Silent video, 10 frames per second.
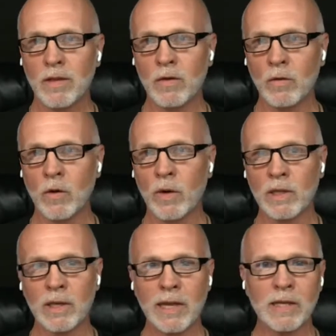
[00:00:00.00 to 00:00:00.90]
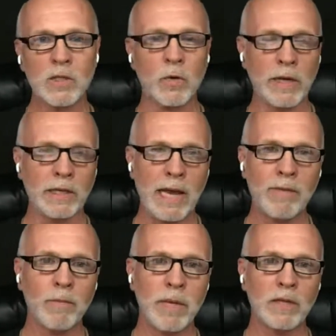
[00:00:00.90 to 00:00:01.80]
knowing that, hey, it's great to
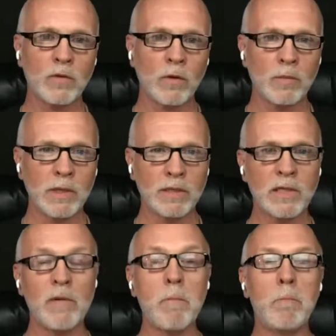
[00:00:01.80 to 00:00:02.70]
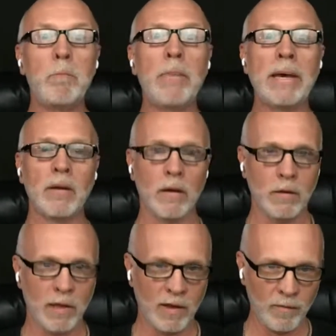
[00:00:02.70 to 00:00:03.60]
have a mentor, but it's even better
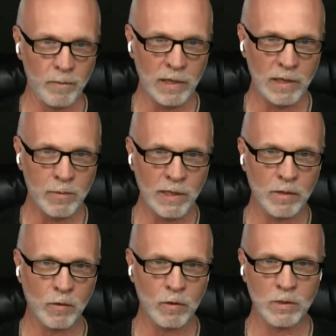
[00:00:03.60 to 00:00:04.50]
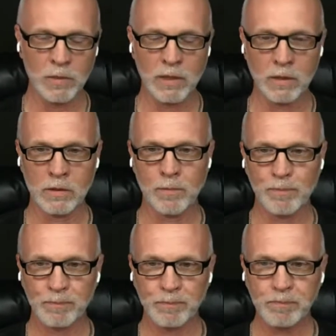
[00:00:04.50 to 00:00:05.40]
to have many mentors, because
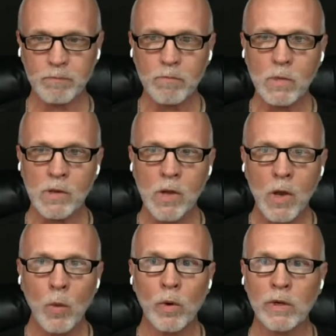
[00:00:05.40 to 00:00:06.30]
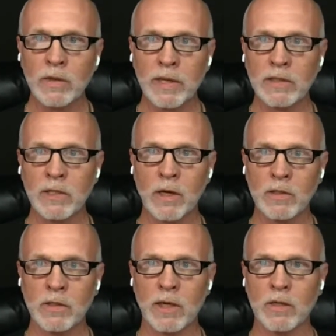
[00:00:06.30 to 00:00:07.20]
one of the things that
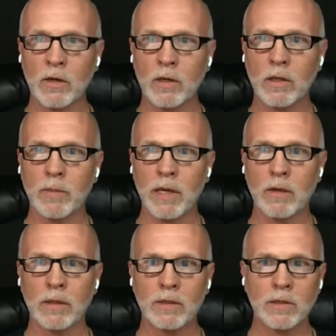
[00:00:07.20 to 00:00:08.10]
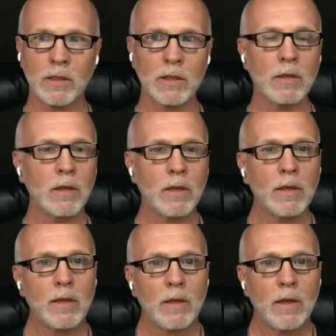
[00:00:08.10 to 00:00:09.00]
Austin and I talk about is,
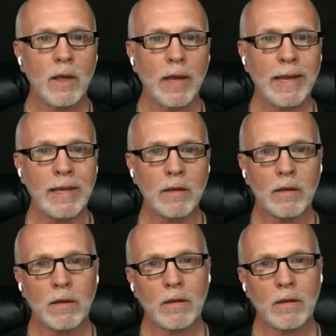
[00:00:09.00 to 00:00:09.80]
hey,